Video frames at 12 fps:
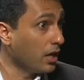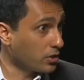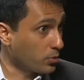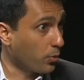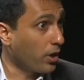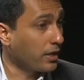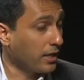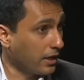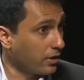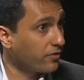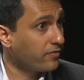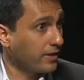is run
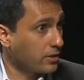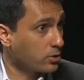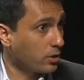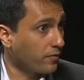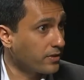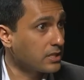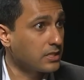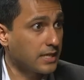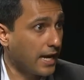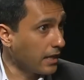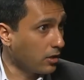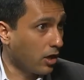interfaith service and
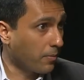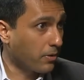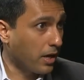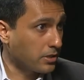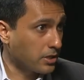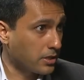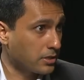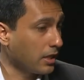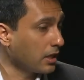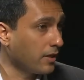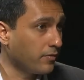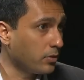dialogue projects. And
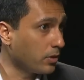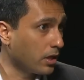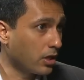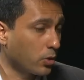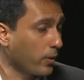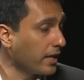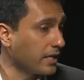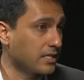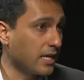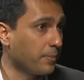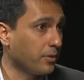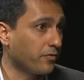I'll give you a, a great
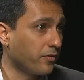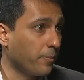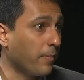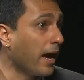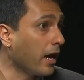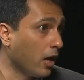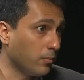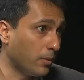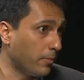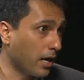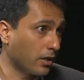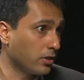example from mm-hmm. my alma
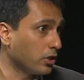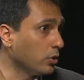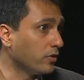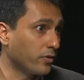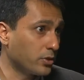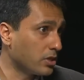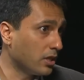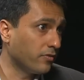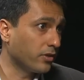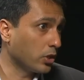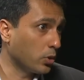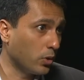mater, the University of
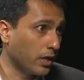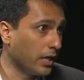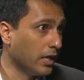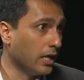Illinois.